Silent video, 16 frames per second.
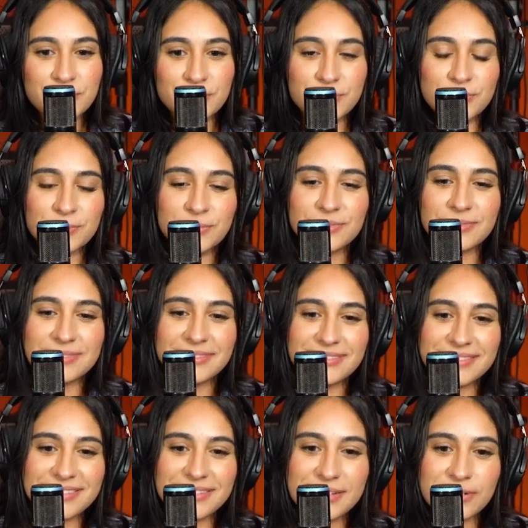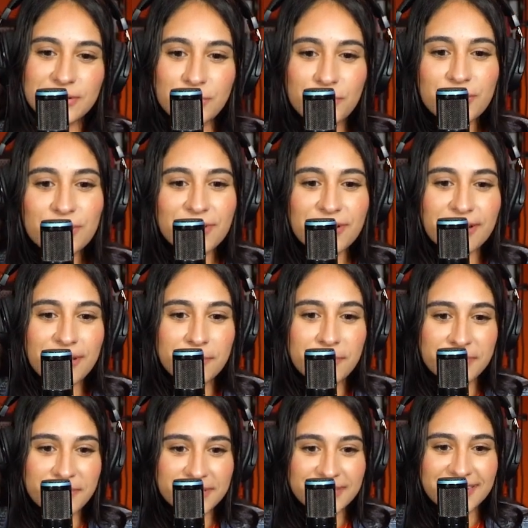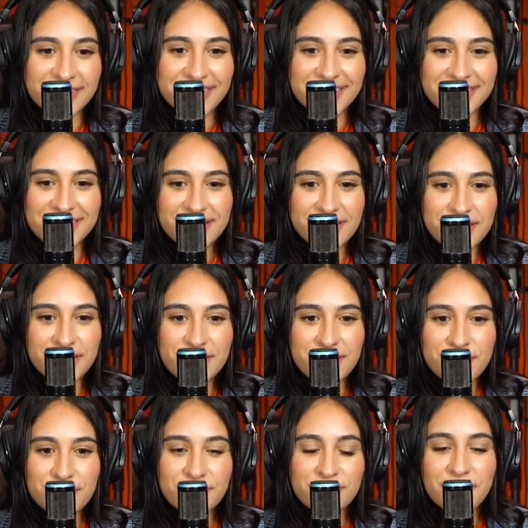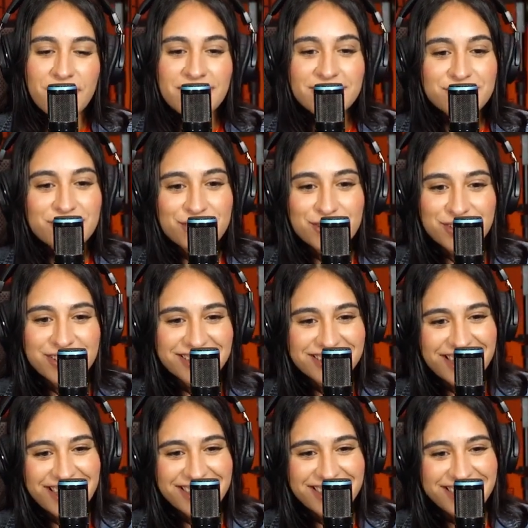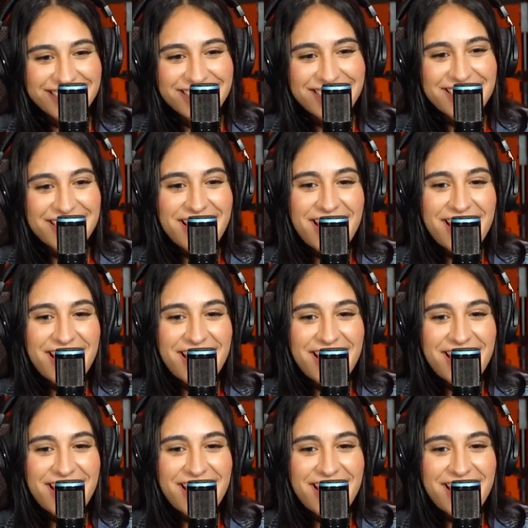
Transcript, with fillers: to go to the club every day, find a sugar daddy.